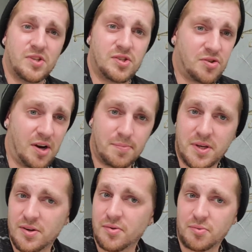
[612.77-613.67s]
Straight up
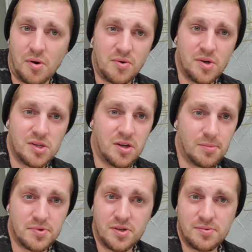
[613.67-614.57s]
killed, thrown in a
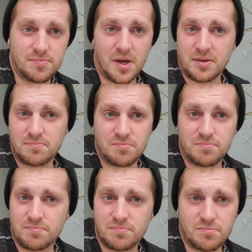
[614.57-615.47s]
dumpster, like
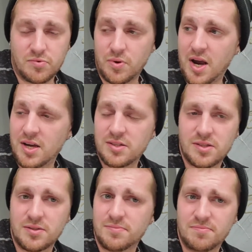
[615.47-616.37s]
trash,
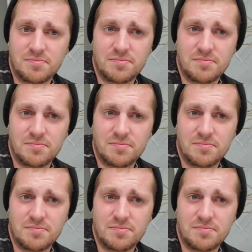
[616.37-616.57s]
and